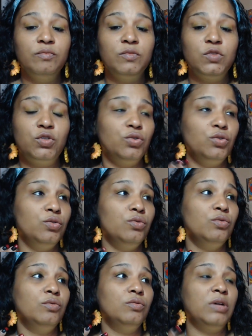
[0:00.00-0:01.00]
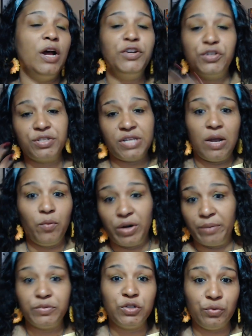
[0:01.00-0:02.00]
to understand what
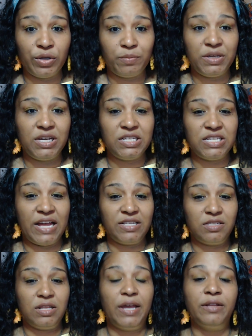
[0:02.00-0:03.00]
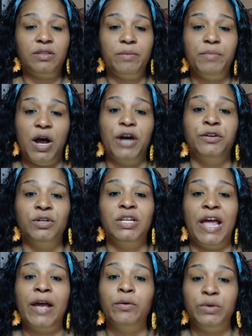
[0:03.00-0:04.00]
I'm doing, because that's like the modern
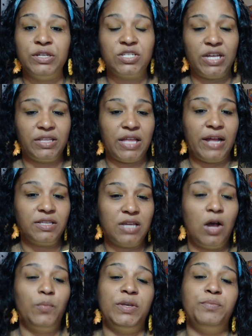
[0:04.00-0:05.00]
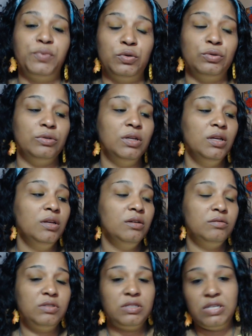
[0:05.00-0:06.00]
language. Like that's how people
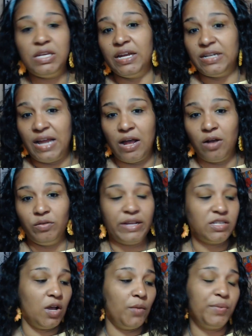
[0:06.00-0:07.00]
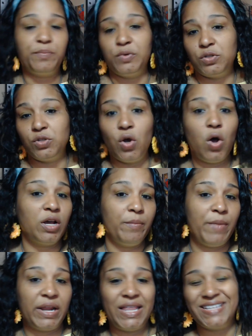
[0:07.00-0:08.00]
see it now. That's how people talk
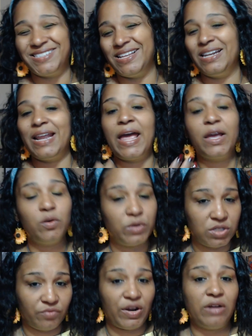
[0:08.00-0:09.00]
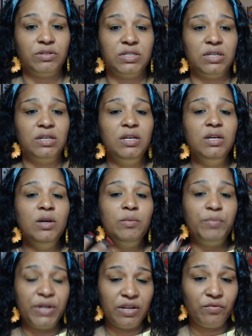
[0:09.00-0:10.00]
about it. That's the language around it.
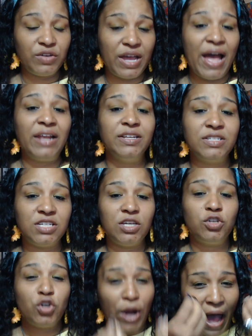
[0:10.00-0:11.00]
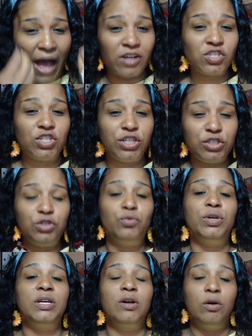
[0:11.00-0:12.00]
But in reality, you're actually
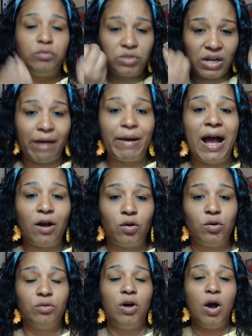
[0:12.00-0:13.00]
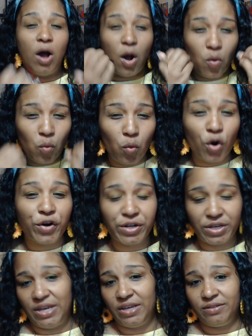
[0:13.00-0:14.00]
doing un trabajo, a
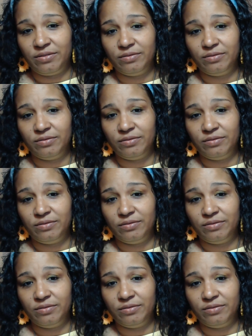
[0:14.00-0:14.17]
working,